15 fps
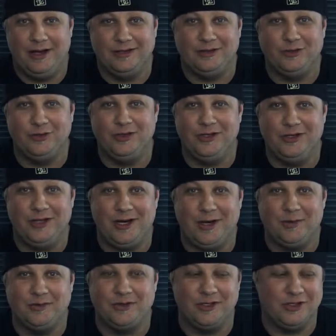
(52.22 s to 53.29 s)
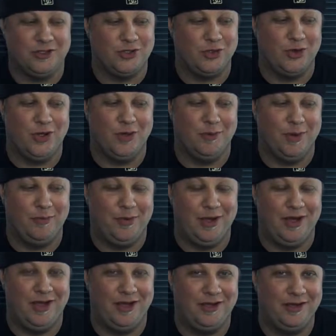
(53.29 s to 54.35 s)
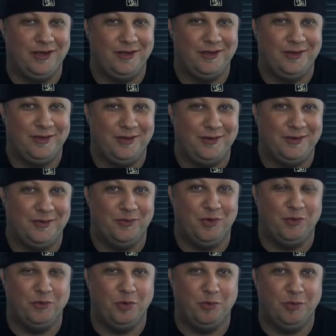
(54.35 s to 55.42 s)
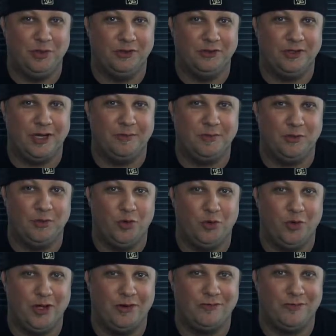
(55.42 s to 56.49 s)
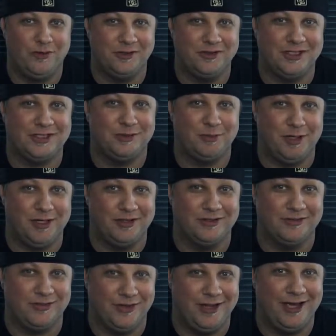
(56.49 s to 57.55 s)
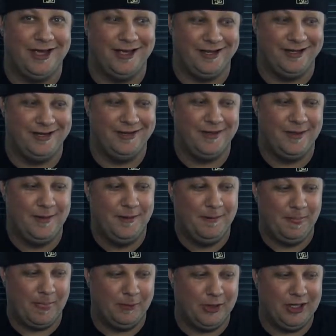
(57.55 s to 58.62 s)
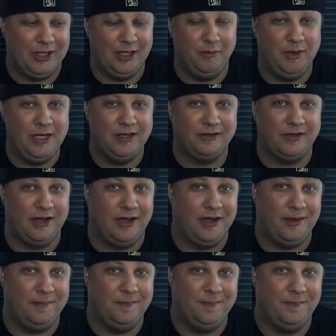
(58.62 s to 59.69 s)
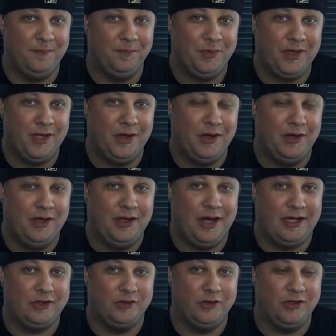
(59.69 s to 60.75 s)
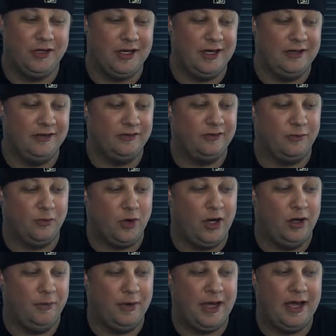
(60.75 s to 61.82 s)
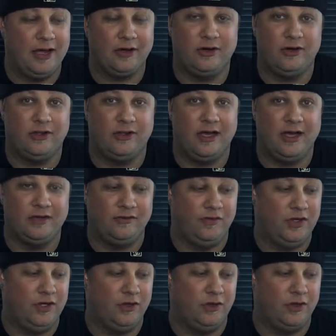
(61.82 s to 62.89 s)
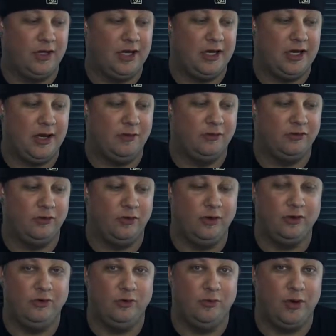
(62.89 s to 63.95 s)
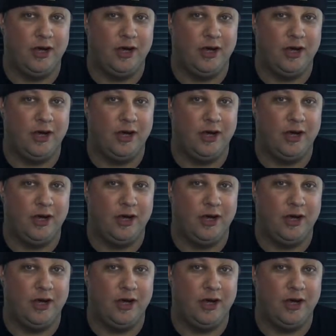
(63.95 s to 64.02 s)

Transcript: I told you that I was going to show you my bag. Well, we'll build up and we'll wait for the suspense for that. But in the meantime, I told you guys a while back or in the last video that I was going to